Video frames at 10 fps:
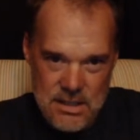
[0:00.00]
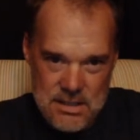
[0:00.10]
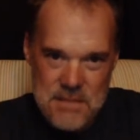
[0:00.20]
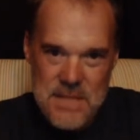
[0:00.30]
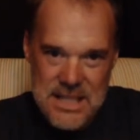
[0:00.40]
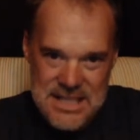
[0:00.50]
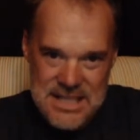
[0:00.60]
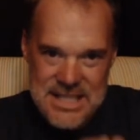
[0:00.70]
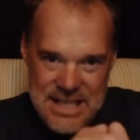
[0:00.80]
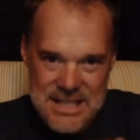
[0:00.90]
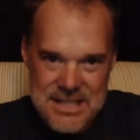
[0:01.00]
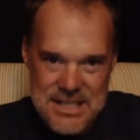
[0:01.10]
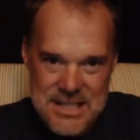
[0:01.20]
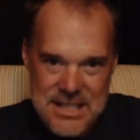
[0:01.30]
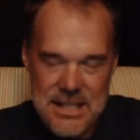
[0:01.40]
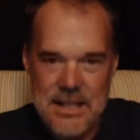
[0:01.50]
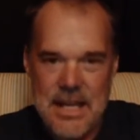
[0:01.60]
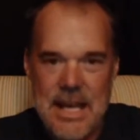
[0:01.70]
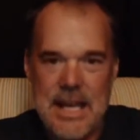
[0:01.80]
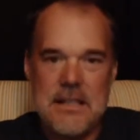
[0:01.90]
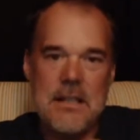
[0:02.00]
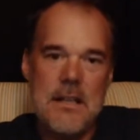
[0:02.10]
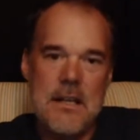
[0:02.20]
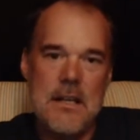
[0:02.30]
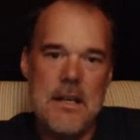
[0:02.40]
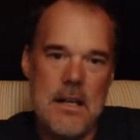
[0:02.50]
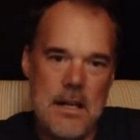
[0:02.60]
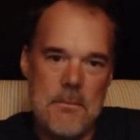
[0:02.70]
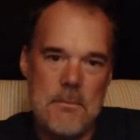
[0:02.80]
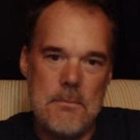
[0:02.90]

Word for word: to make sense in that, uh,